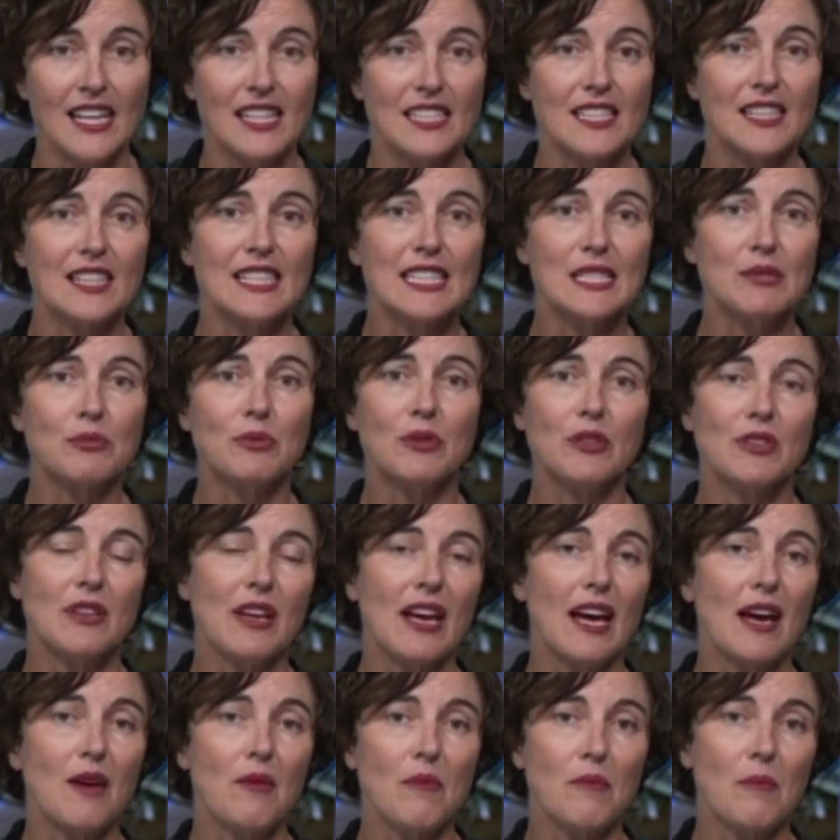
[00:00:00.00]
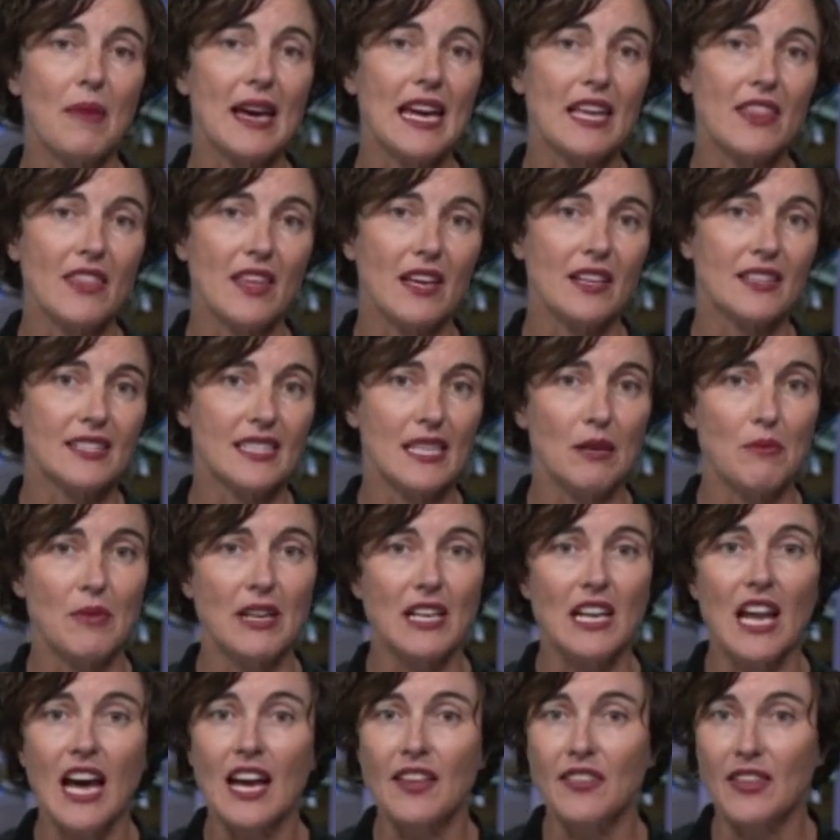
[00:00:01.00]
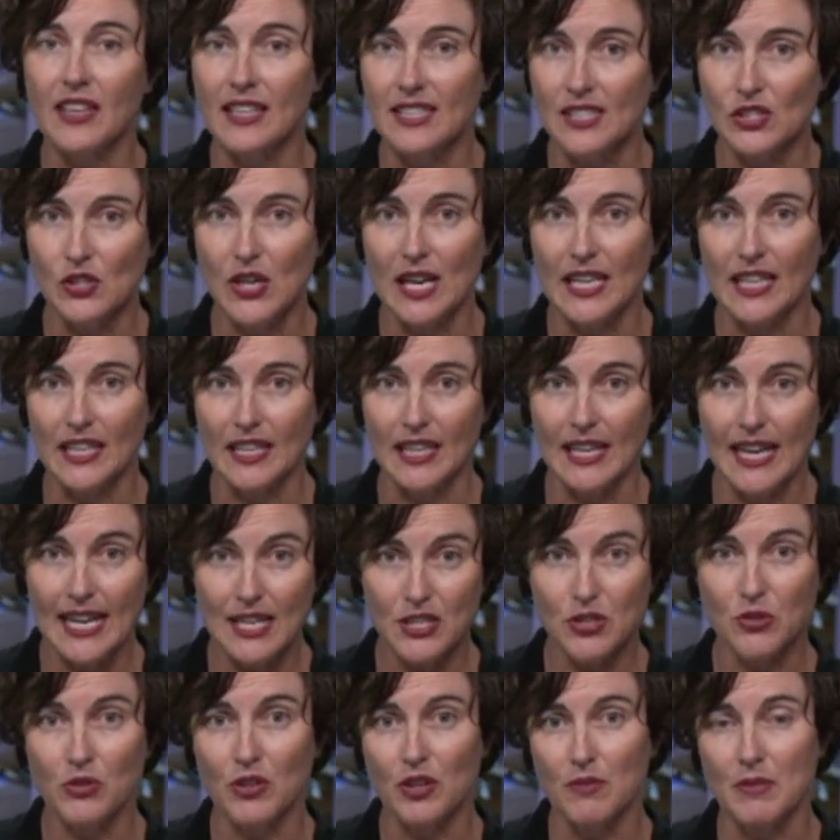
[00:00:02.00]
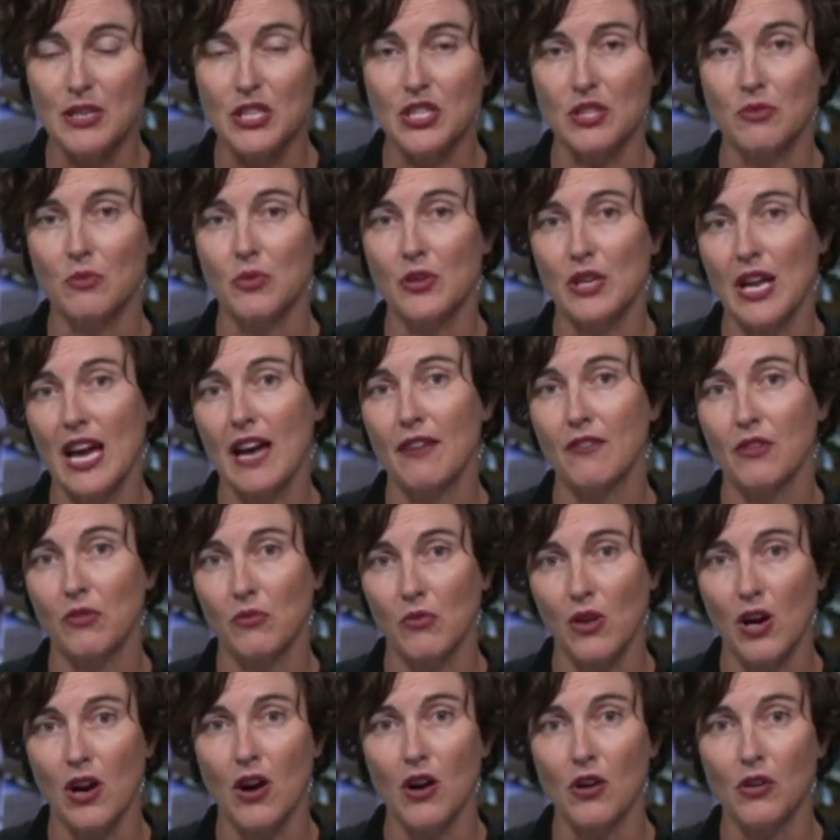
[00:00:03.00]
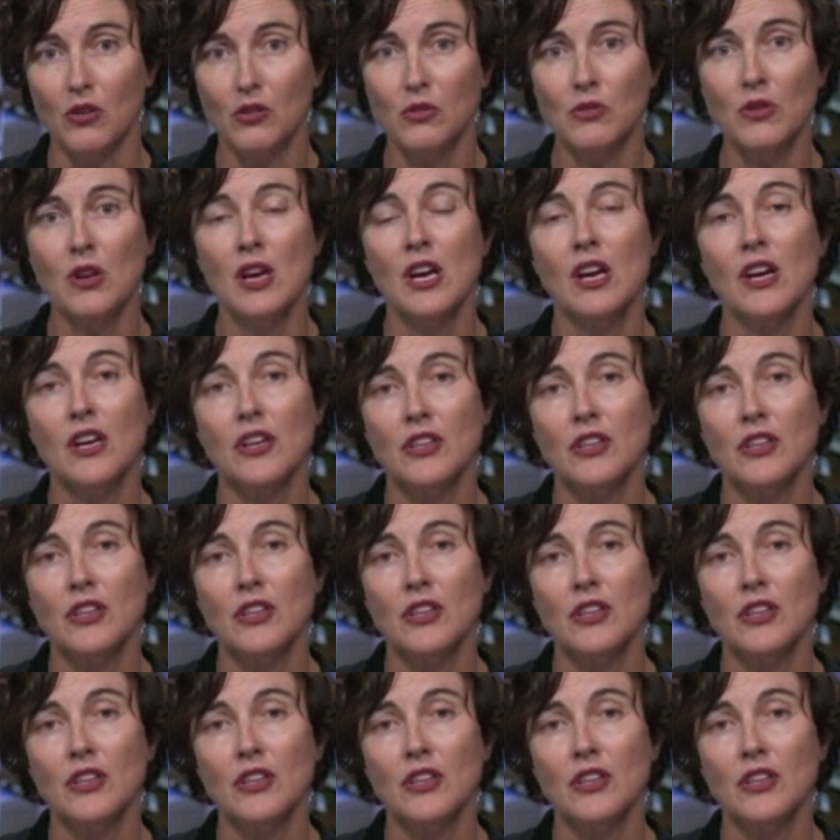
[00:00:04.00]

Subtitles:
So this would mean that someone like the Australian Electoral Commission would have a role